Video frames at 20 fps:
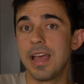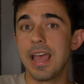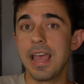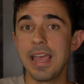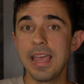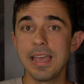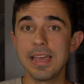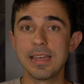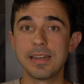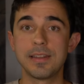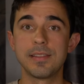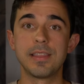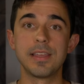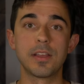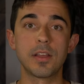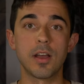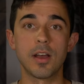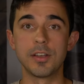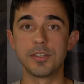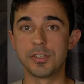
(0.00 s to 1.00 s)
and they
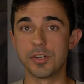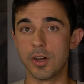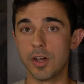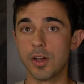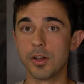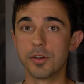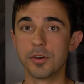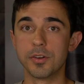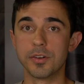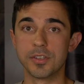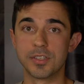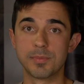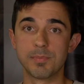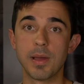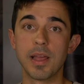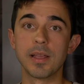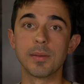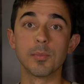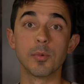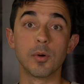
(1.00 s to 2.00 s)
cause your hunger to
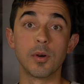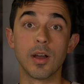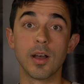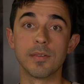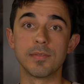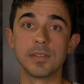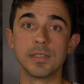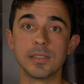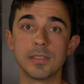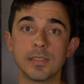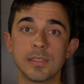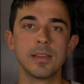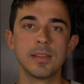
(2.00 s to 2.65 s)
spike more often.